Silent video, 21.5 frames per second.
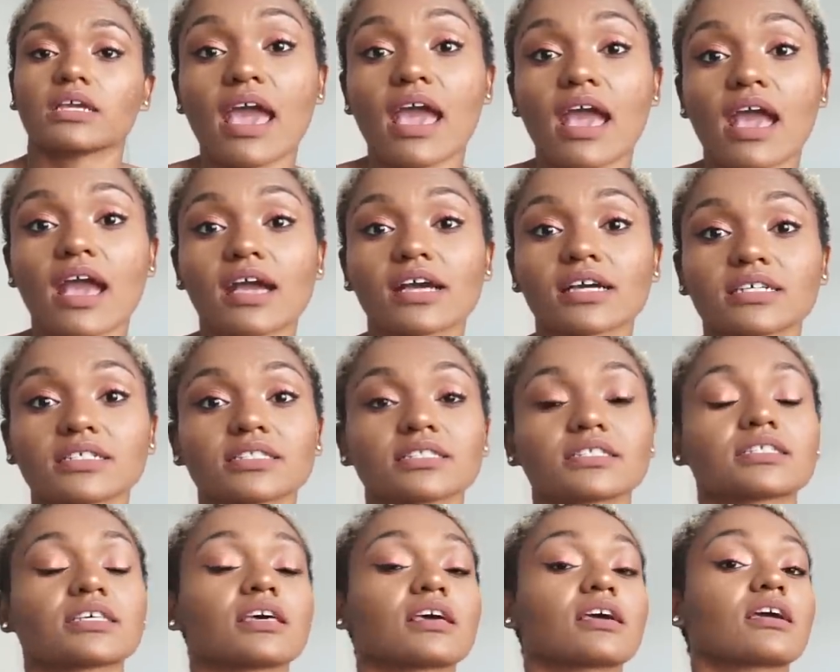
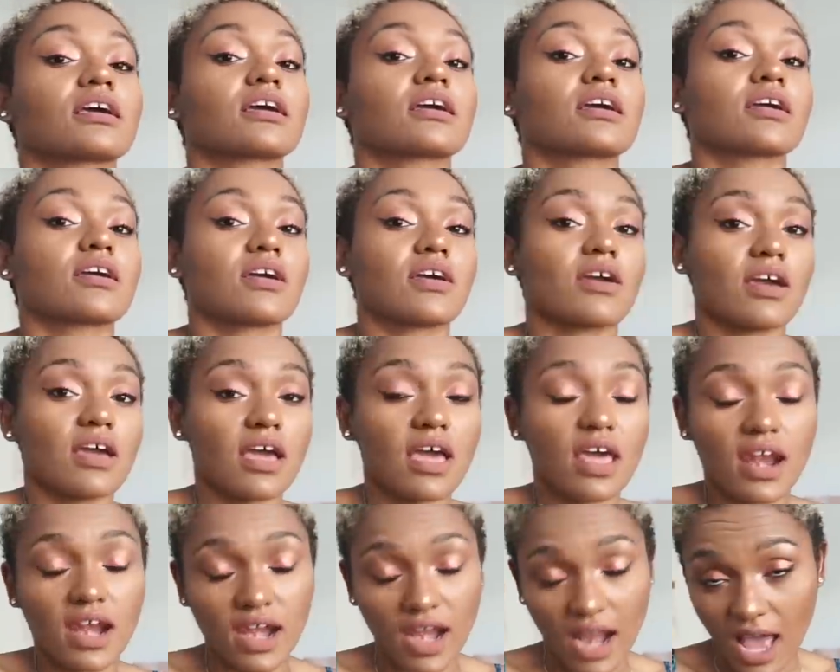And
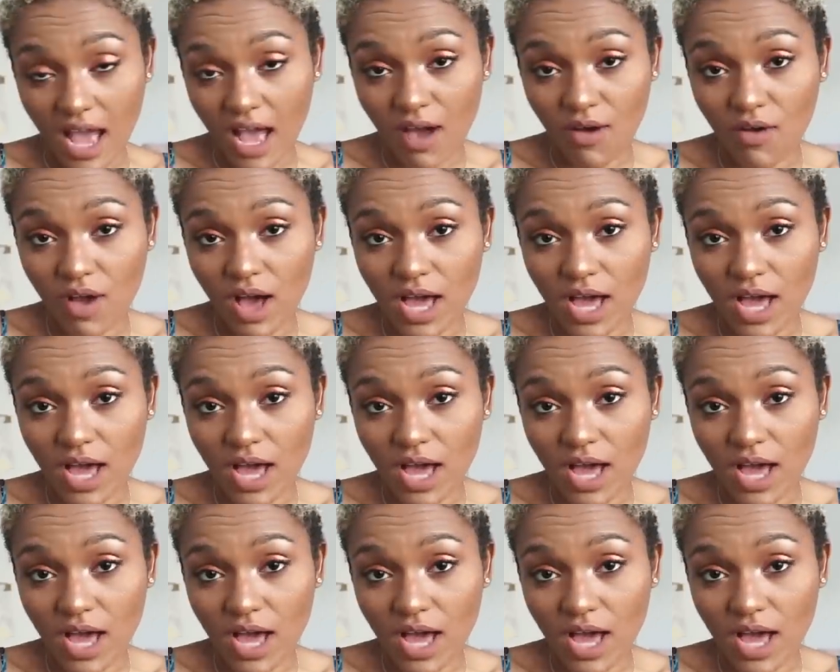now